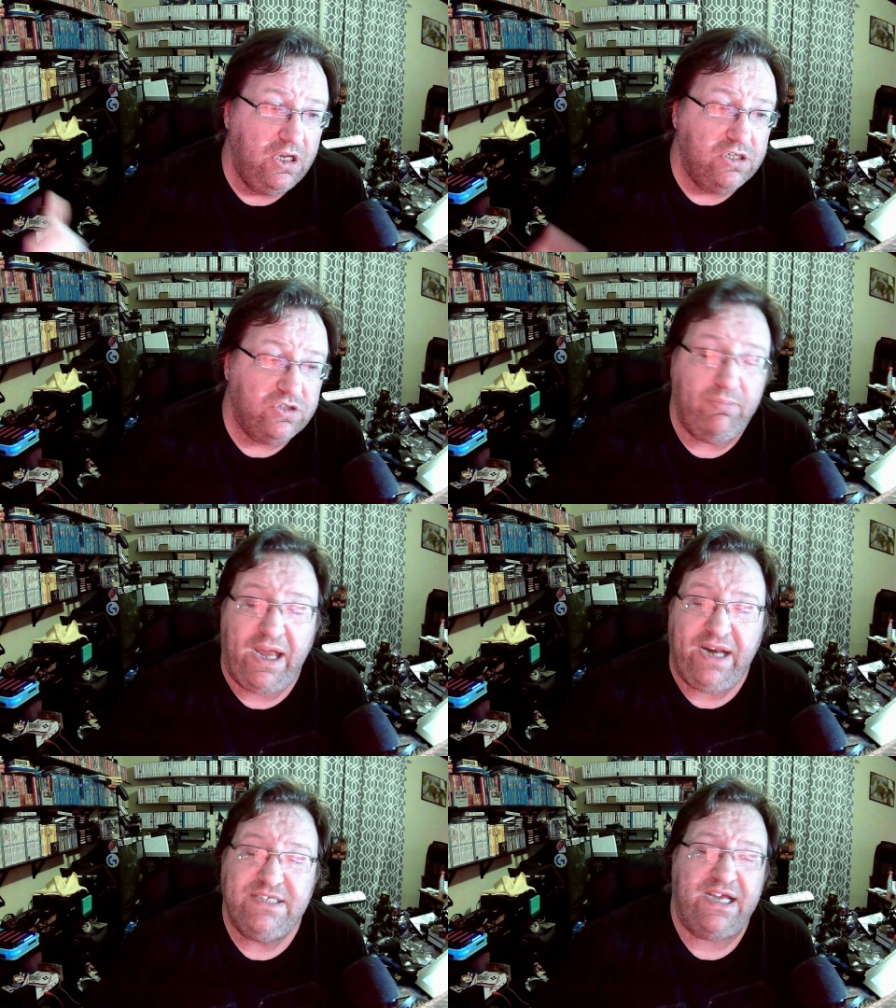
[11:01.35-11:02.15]
So, I'm
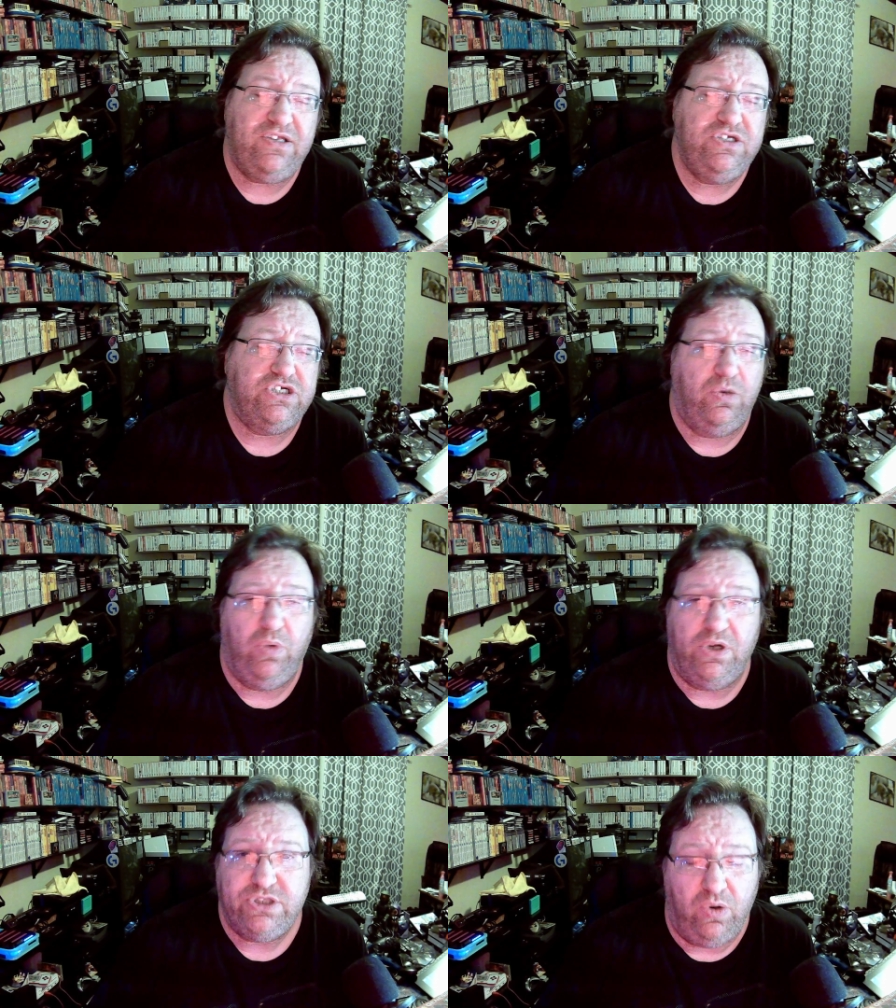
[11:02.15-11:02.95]
not exactly sure
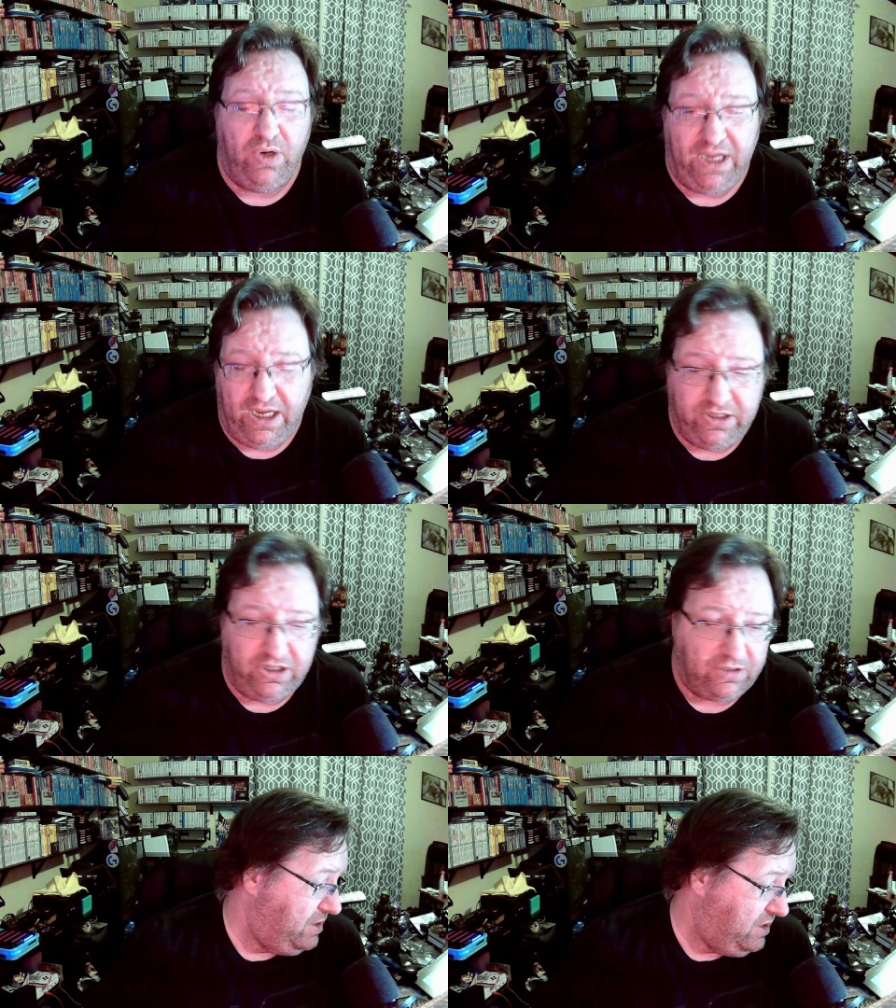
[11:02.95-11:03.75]
what's going on there.